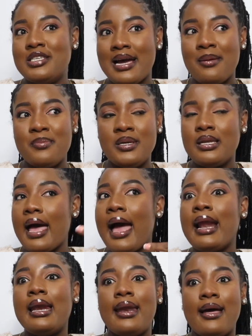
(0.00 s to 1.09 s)
jamming.
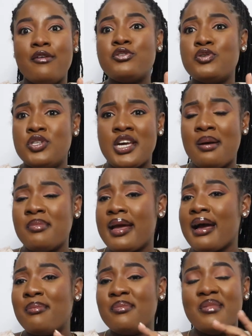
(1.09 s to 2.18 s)
I love to jam.
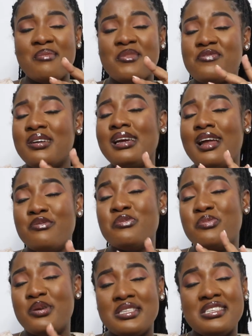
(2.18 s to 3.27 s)
Like, I'm a
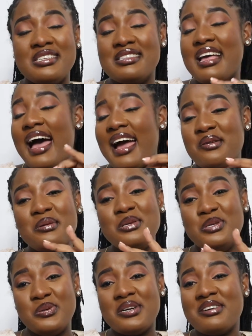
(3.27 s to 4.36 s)
fun-loving person. I
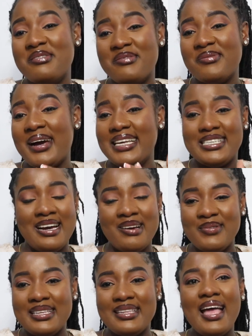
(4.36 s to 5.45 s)
don't joke with my
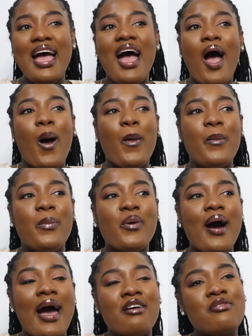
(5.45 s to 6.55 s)
jamming.
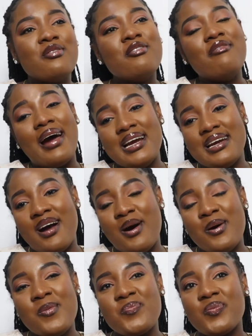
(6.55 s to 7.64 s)
But I feel right
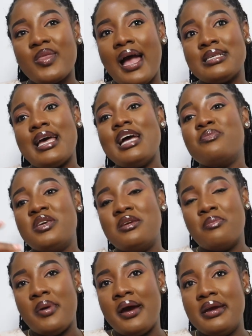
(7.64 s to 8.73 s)
now, aside
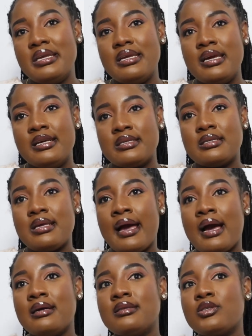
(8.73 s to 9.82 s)
being married, yes, I
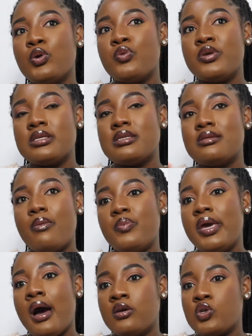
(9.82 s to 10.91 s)
can't always
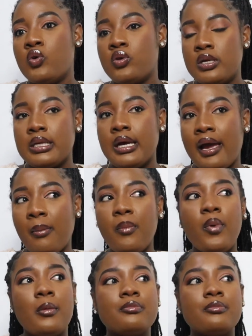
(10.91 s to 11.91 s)
be out all the time.